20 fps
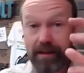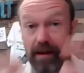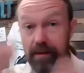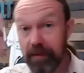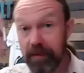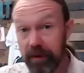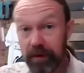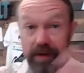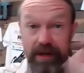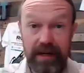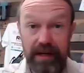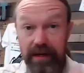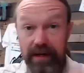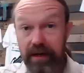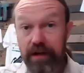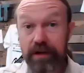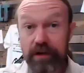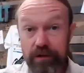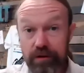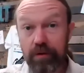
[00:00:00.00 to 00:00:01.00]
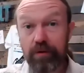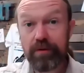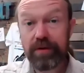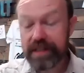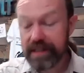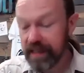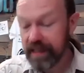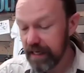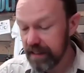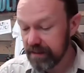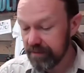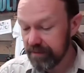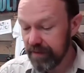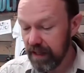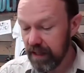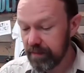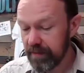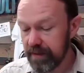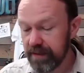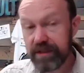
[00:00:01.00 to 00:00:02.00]
the ability to control the size of
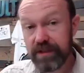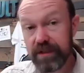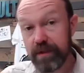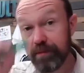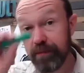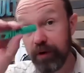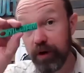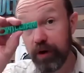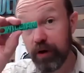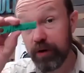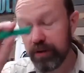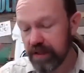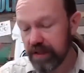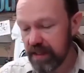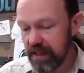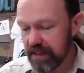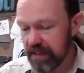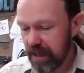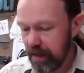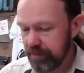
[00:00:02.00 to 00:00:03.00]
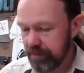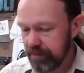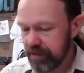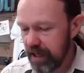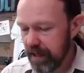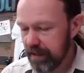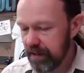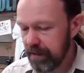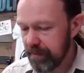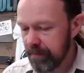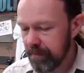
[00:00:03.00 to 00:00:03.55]
elements to produce this object.